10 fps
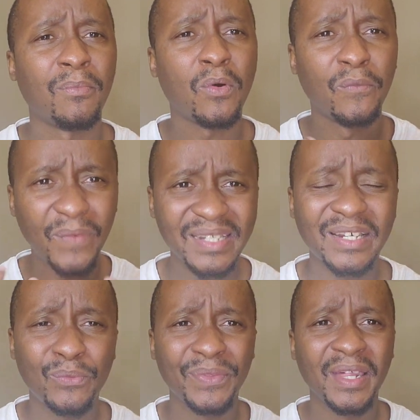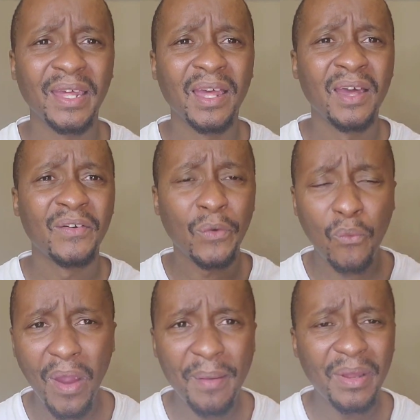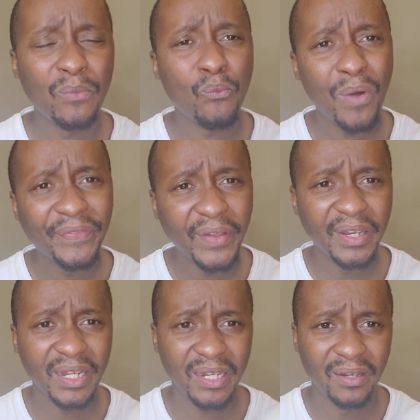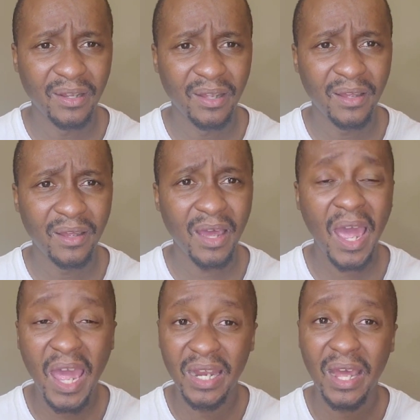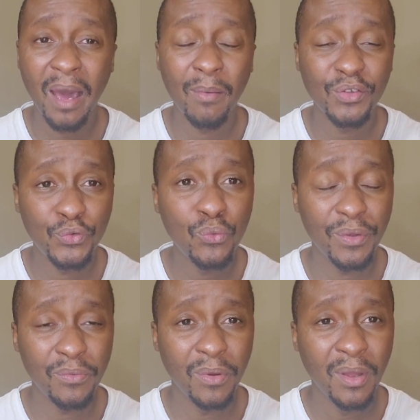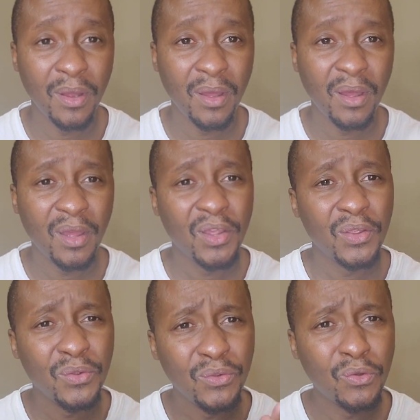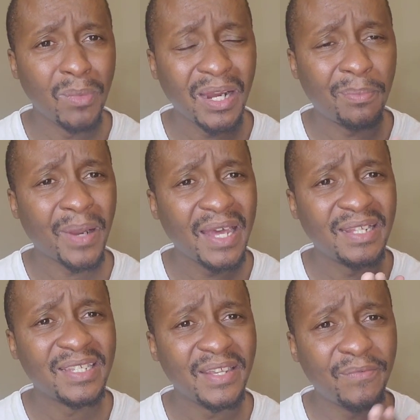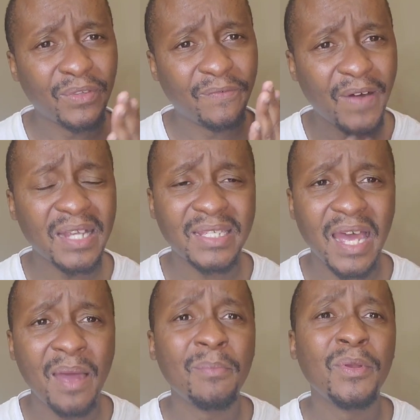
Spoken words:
conversant with the requirement, what they need, and I assure you, you might apply this thing for the first time.